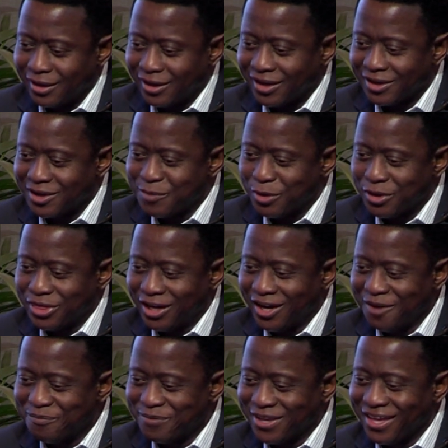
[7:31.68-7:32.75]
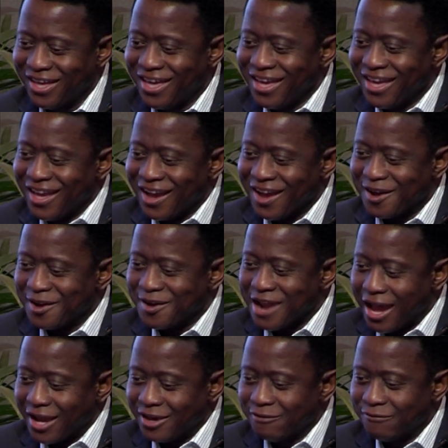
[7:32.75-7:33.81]
chemotherapy,
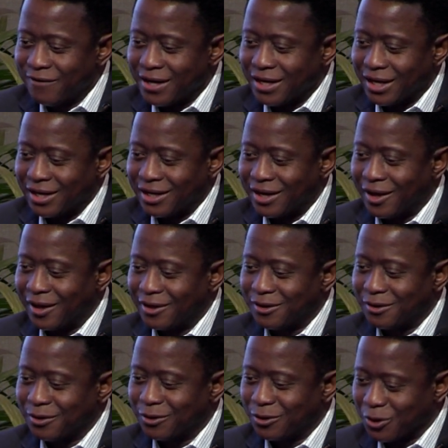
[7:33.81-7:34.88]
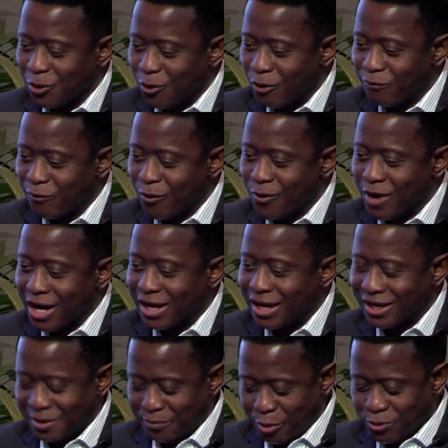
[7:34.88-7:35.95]
naive, and then the de novo, and
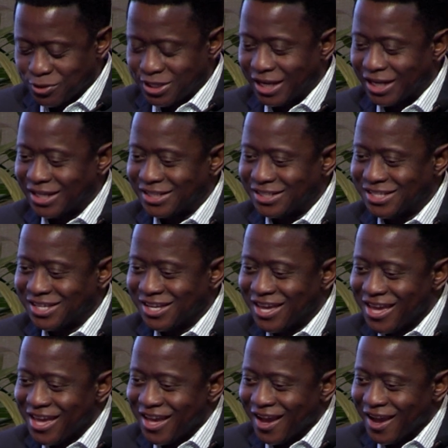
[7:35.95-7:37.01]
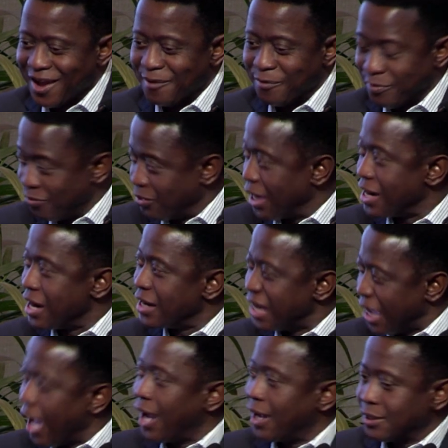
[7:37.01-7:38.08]
then the post-ADT. And then
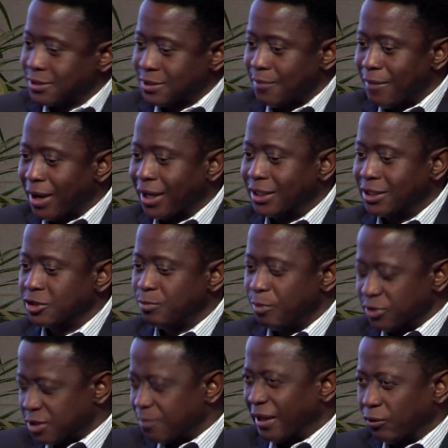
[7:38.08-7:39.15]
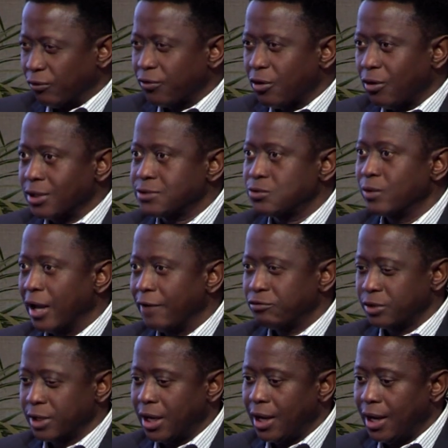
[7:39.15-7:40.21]
there are some market responses, but of course we have
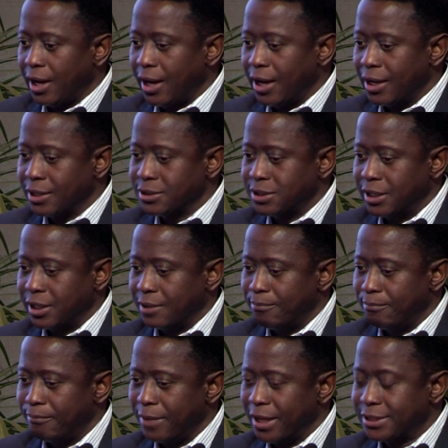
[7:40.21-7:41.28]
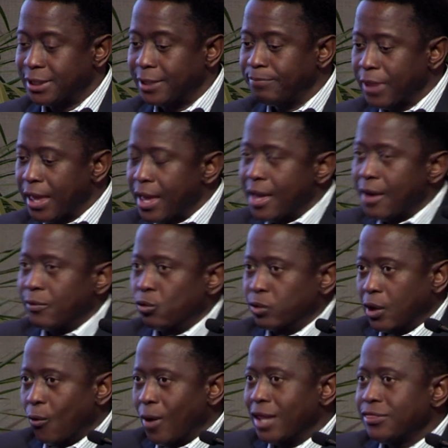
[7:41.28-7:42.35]
to understand them better.
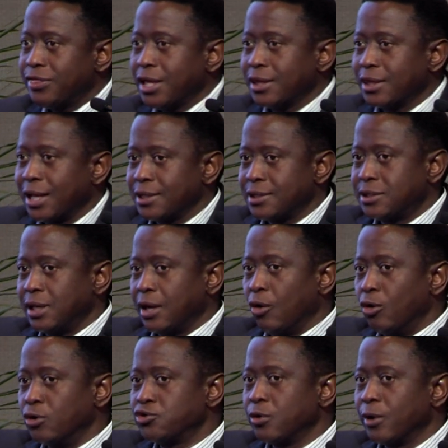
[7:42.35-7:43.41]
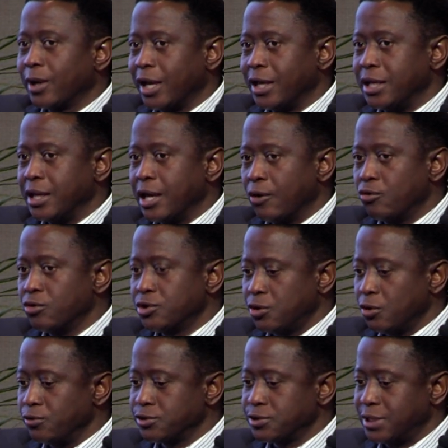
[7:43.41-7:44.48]
The one thing that also getting a good
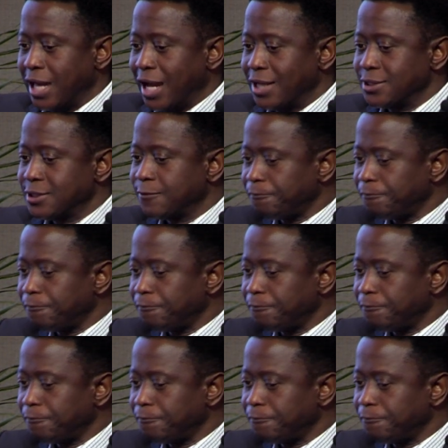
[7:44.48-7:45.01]
dose does,